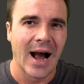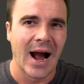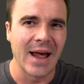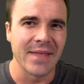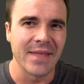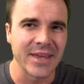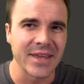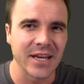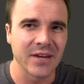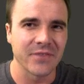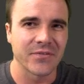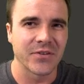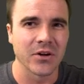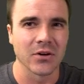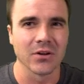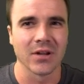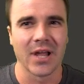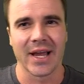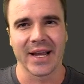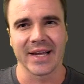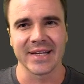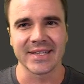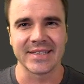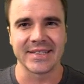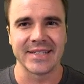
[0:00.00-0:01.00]
I think if you're
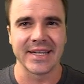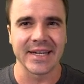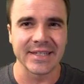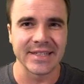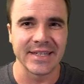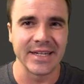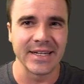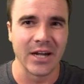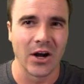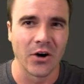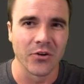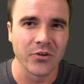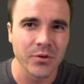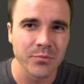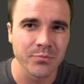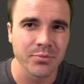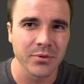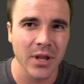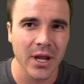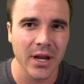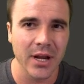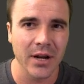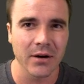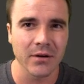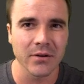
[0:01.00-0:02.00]
like a 1600
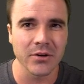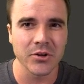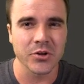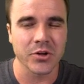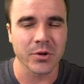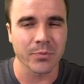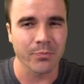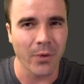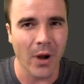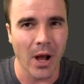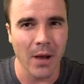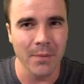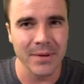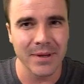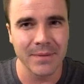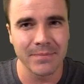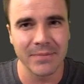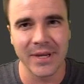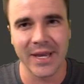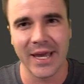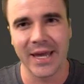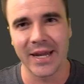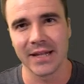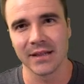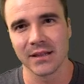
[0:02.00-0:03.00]
player, you should probably
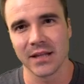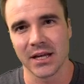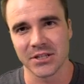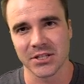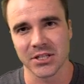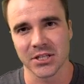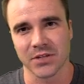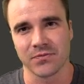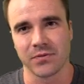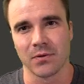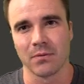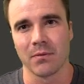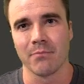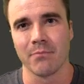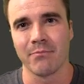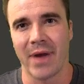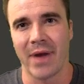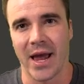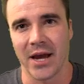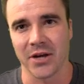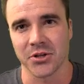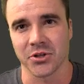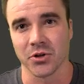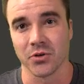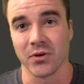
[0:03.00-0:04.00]
be getting lessons from a
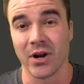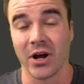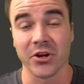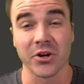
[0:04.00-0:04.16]
master.